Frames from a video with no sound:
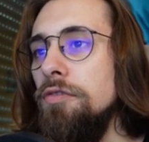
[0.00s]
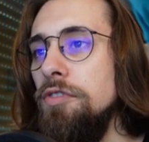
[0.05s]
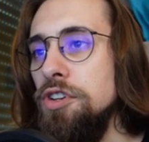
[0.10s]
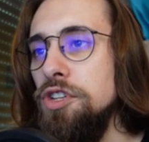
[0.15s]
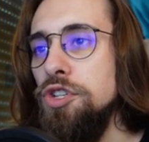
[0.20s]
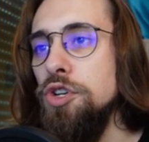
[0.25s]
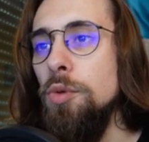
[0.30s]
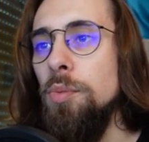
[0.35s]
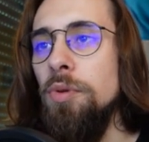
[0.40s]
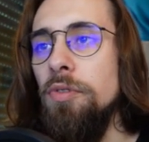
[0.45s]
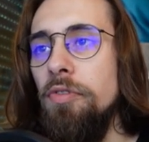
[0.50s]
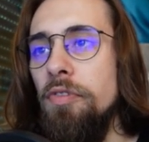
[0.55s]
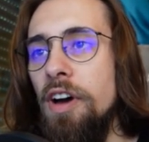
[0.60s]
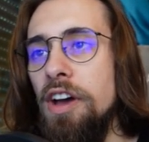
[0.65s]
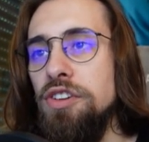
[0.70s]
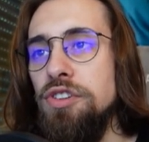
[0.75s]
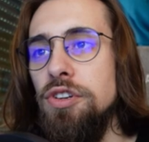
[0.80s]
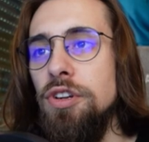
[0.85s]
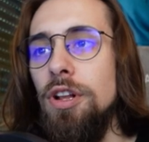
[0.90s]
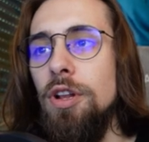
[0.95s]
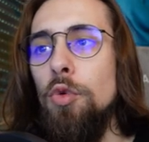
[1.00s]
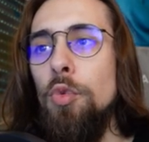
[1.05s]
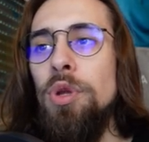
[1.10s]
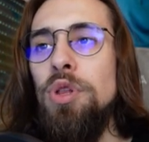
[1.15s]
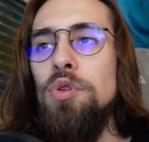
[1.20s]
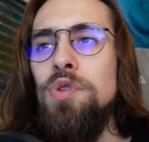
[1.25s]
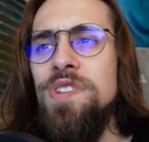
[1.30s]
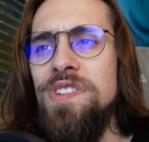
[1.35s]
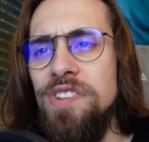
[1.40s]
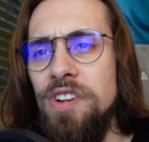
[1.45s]
Visio Professional,
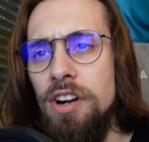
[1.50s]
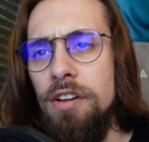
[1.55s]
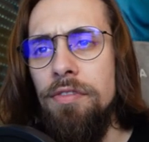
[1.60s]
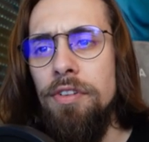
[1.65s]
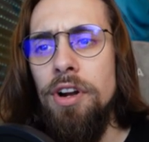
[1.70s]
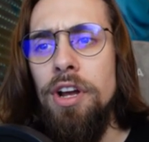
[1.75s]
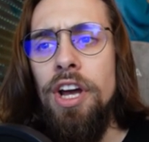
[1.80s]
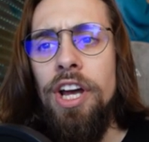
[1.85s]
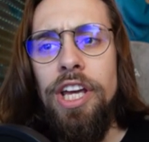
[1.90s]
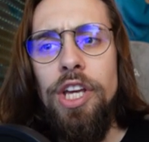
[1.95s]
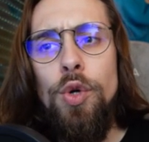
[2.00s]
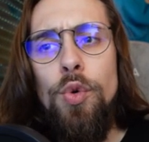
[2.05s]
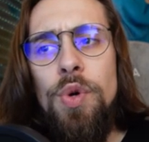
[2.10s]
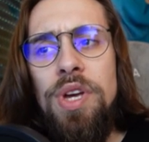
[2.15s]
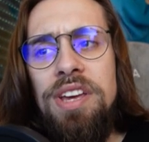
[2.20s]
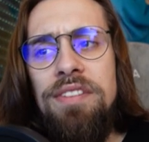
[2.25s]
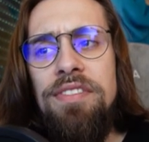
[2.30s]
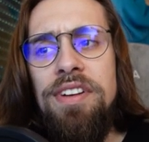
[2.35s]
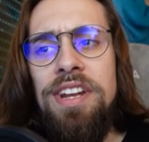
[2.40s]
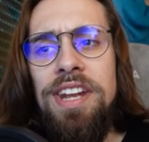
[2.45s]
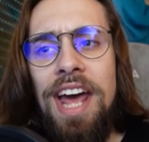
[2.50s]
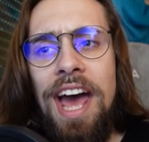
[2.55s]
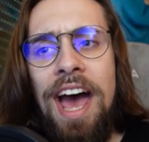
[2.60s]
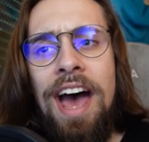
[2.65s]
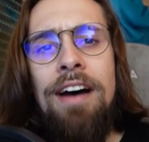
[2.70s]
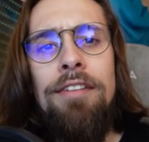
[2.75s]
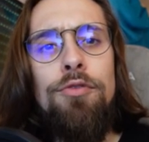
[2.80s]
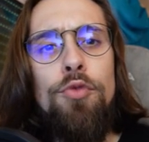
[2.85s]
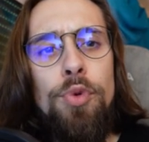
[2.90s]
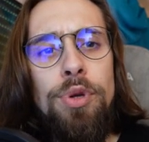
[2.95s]
Windows Server. You even
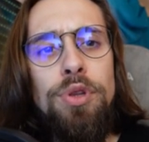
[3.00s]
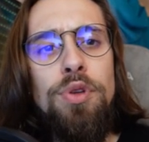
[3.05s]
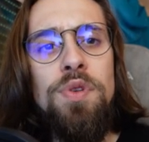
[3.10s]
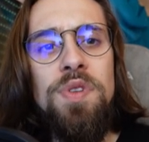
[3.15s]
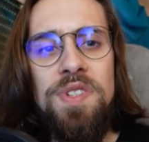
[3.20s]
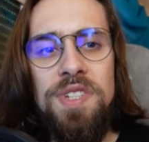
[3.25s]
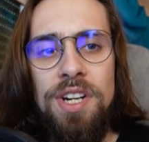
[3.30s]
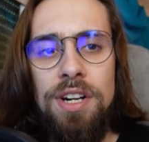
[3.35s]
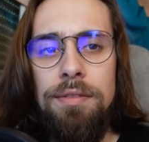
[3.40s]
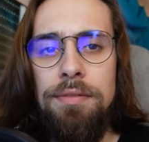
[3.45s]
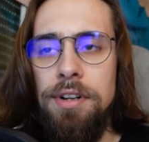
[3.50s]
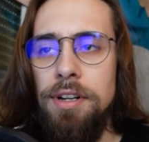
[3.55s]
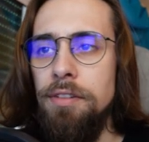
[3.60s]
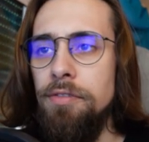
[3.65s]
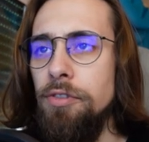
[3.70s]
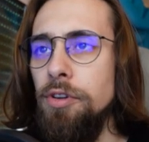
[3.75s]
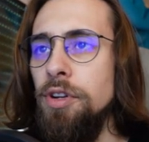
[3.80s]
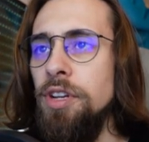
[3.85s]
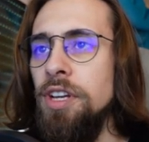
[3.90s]
have Windows Server if you